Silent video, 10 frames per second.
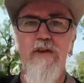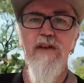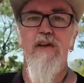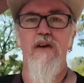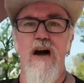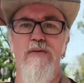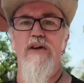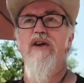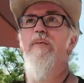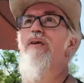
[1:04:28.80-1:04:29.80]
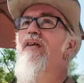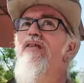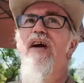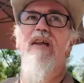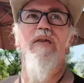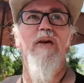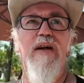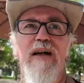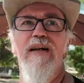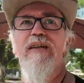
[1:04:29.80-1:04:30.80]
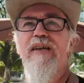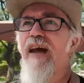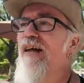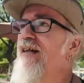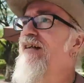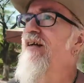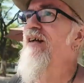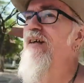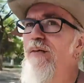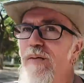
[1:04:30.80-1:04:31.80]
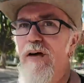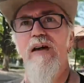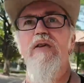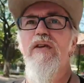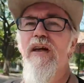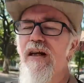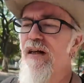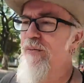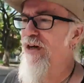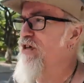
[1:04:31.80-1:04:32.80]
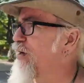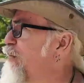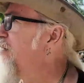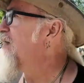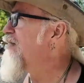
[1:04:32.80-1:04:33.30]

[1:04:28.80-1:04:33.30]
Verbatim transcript: these little coffee shops on the side of the road here. Okay, we're closing in on my gym.